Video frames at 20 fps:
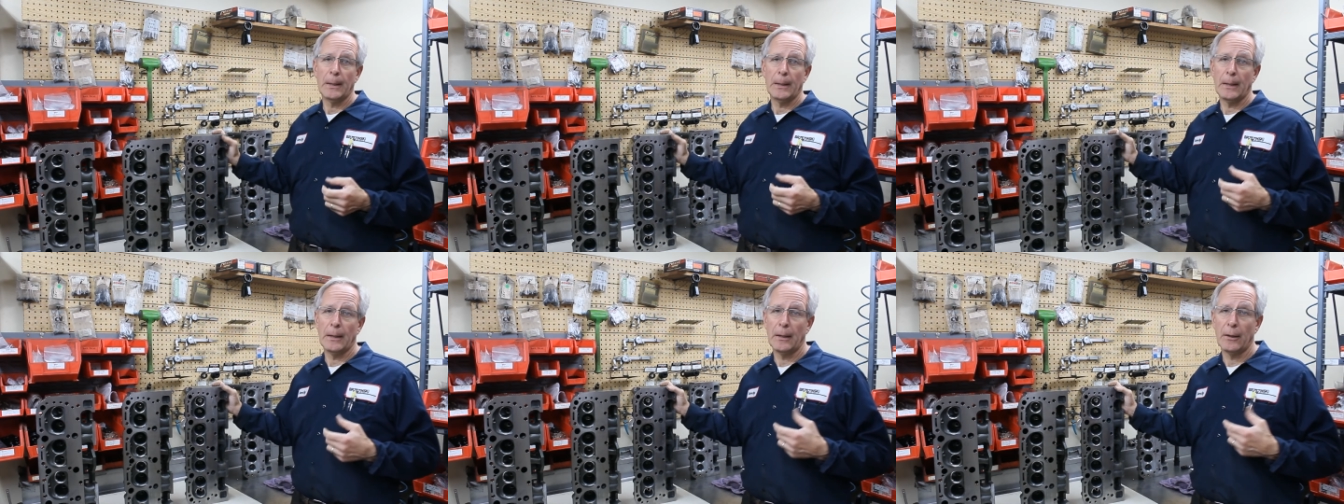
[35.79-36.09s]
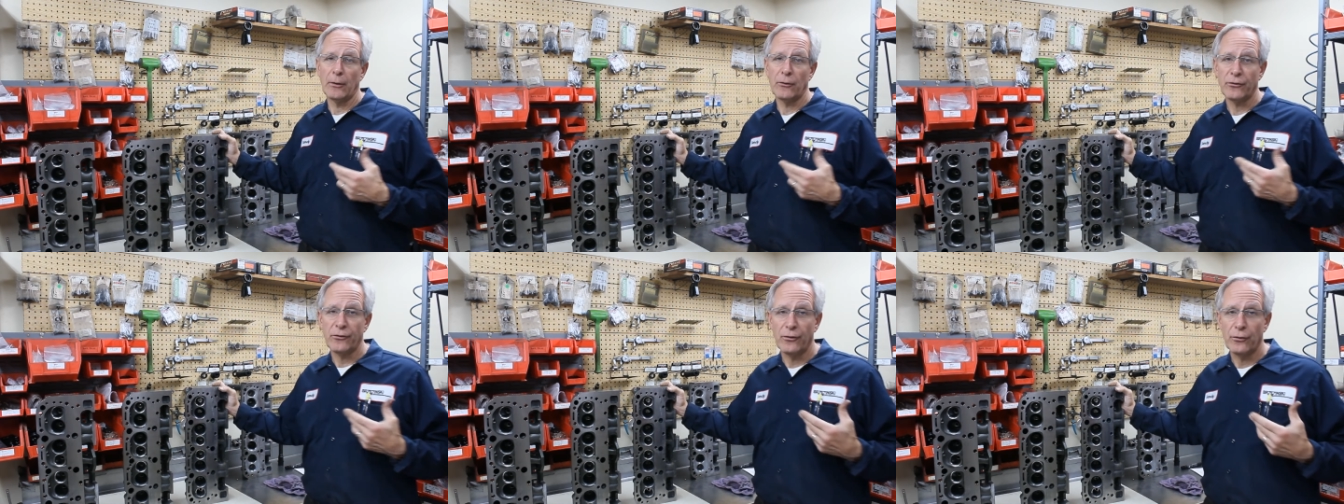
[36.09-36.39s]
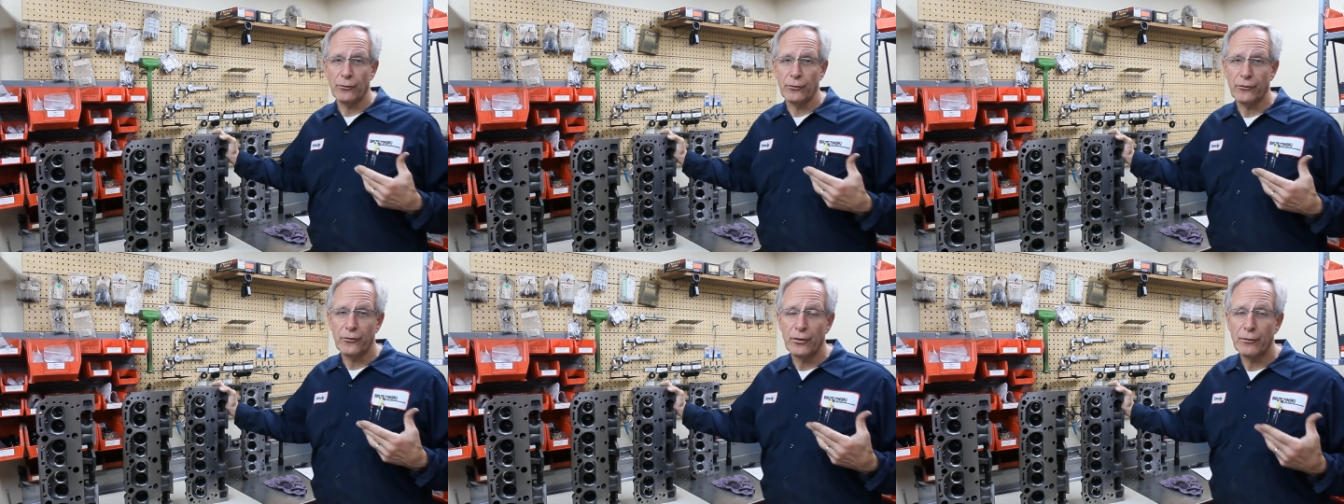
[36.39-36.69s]
Uh,
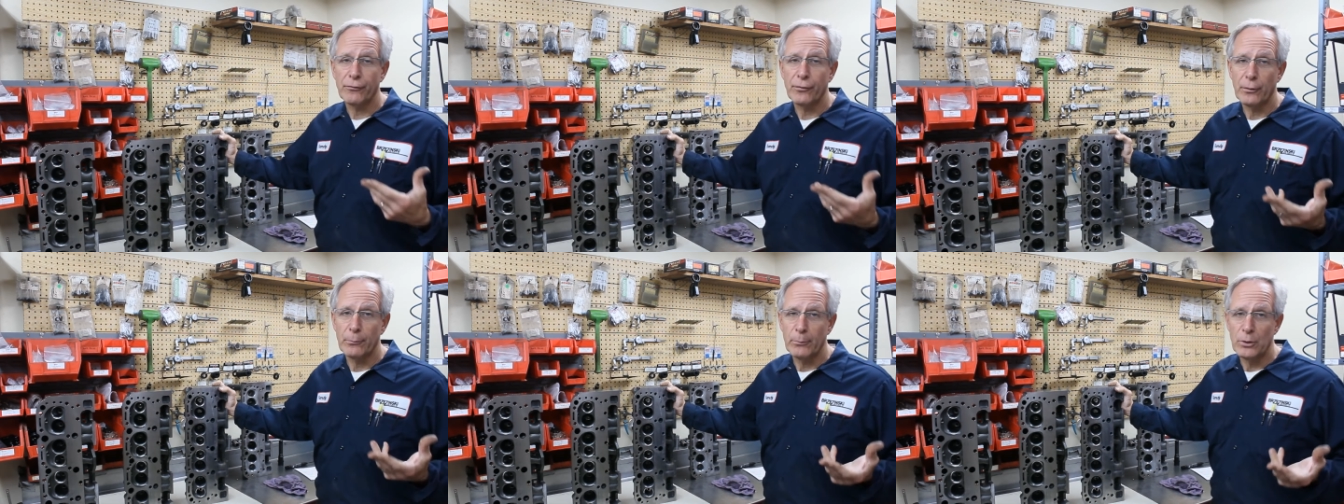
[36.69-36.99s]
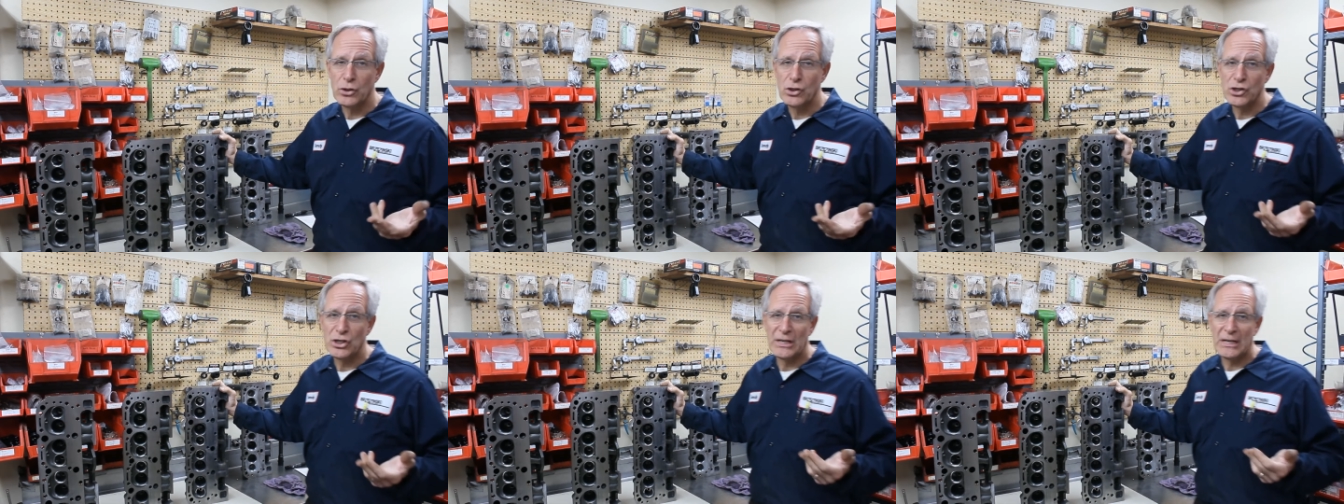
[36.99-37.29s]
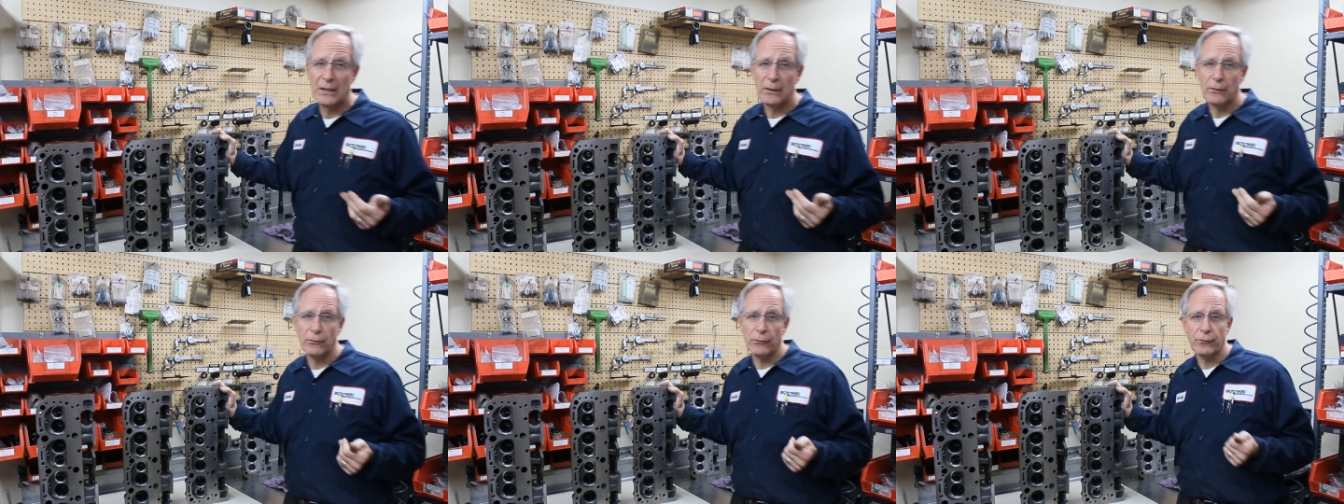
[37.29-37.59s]
there's different
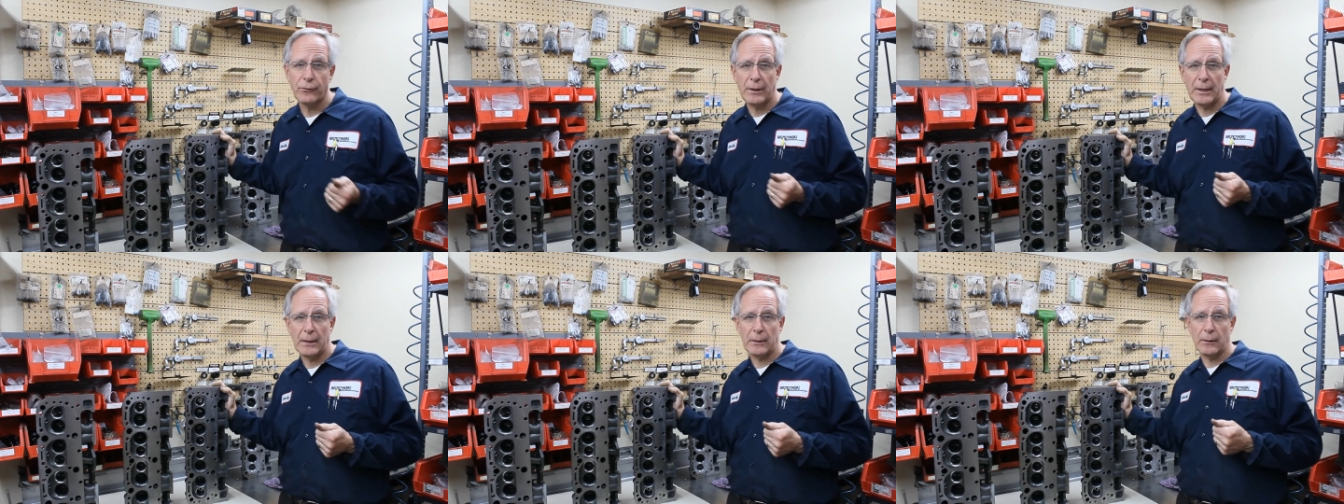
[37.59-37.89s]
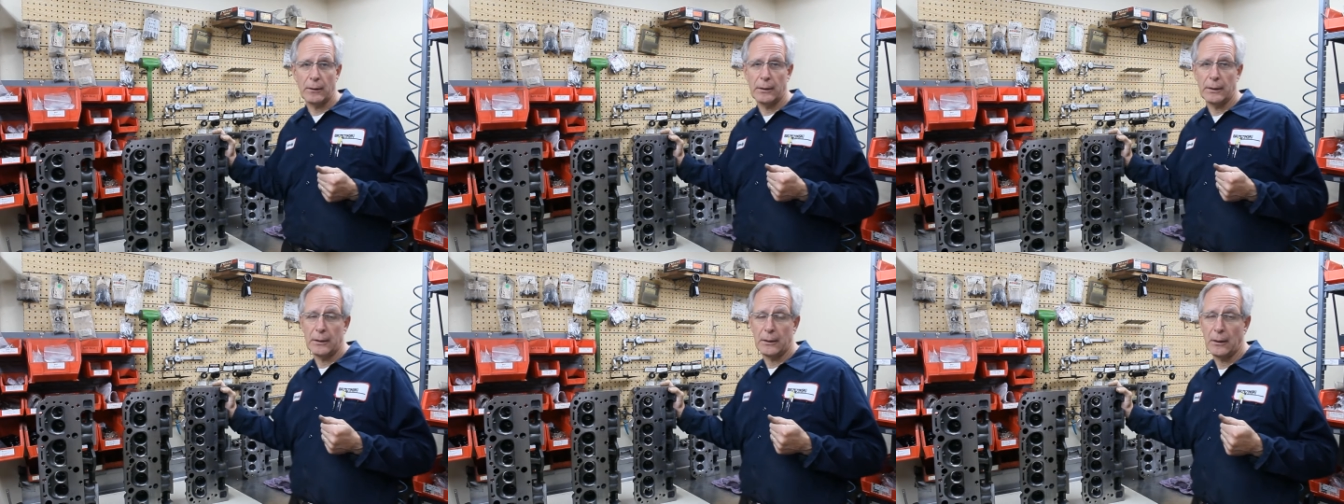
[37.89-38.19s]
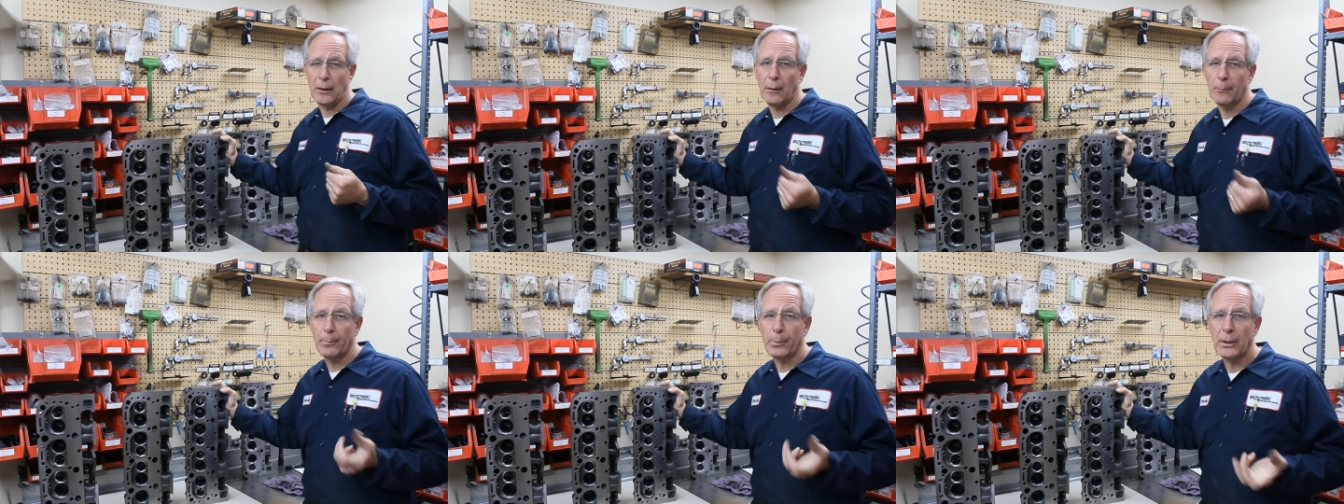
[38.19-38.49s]
machines that the
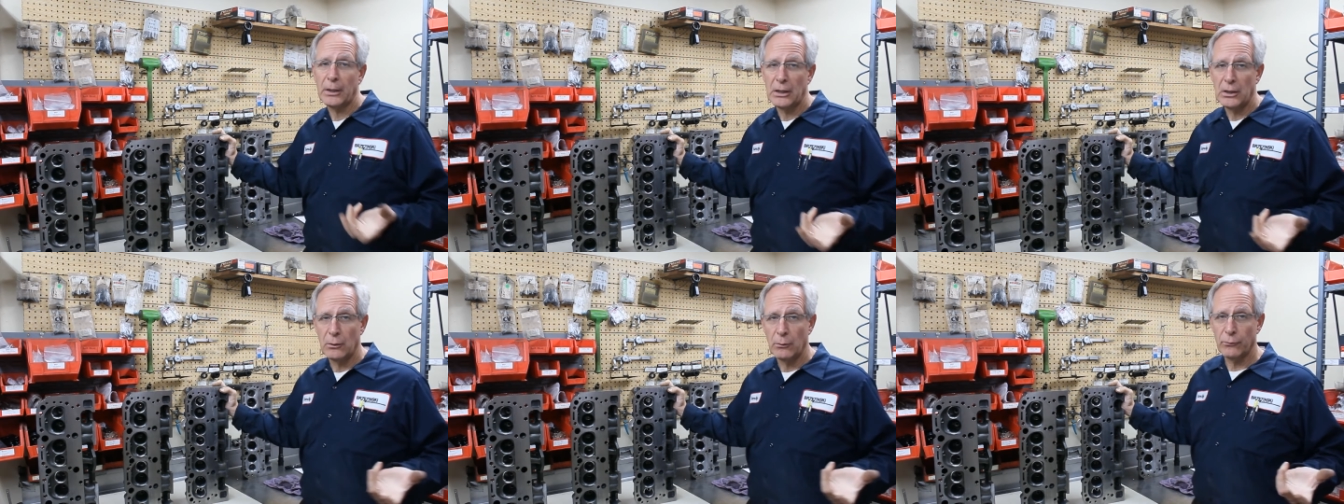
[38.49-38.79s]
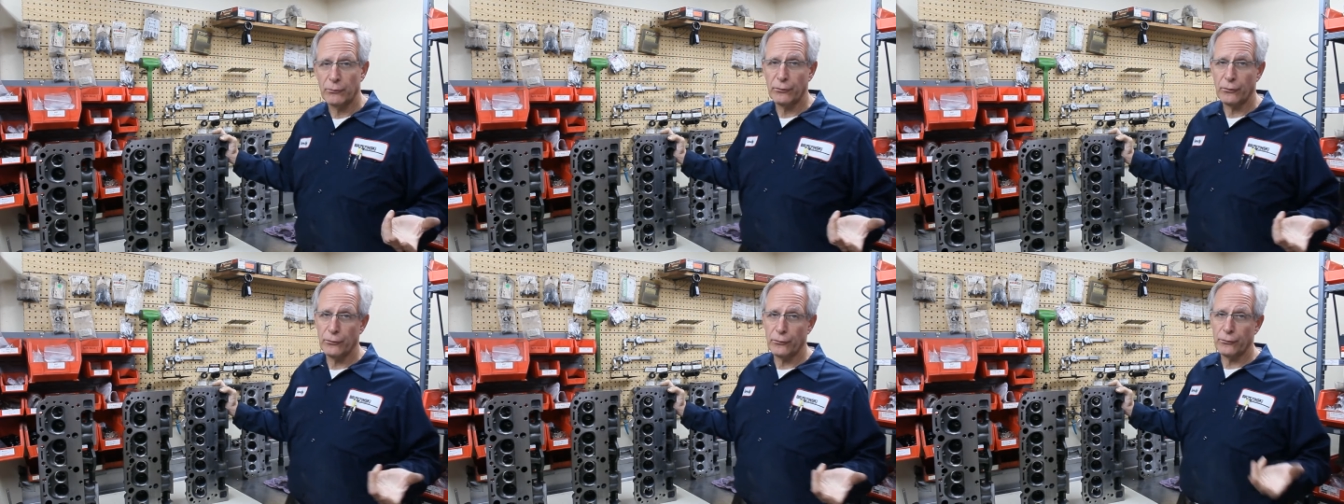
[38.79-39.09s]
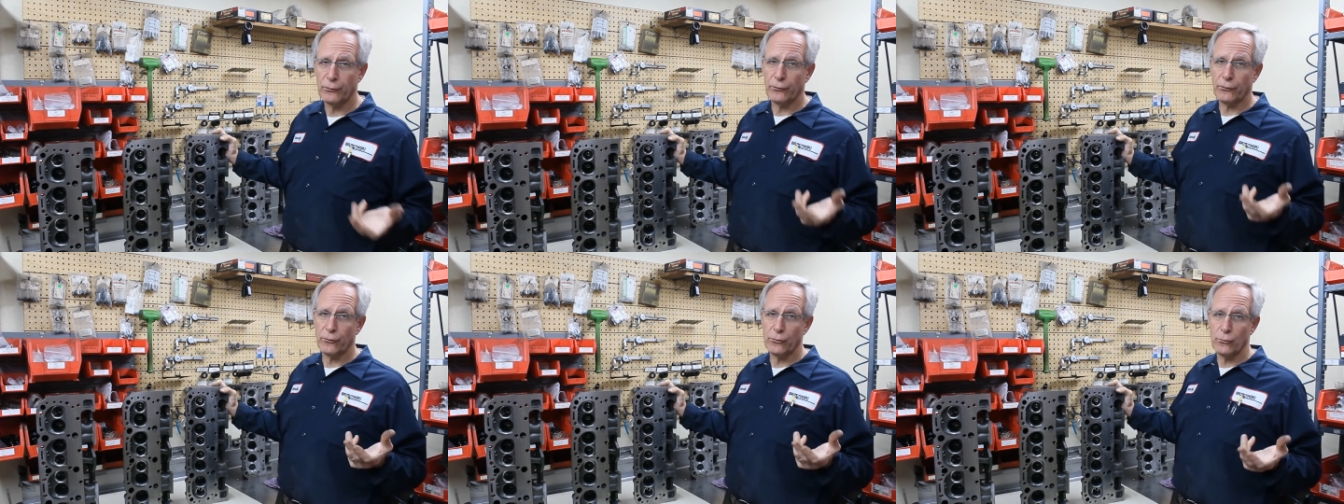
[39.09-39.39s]
company
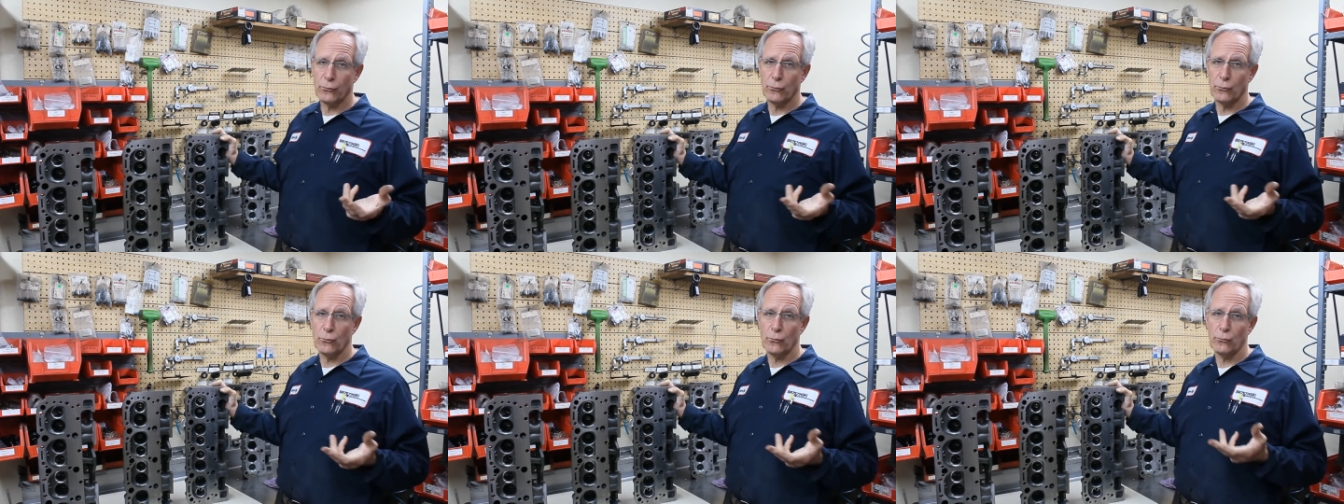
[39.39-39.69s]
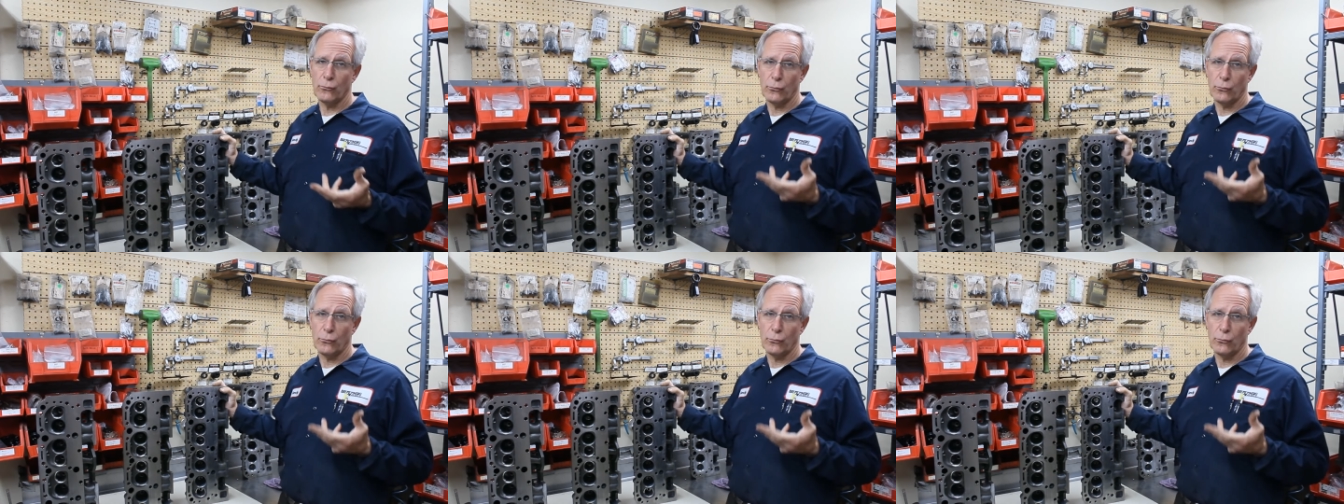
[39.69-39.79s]
uses to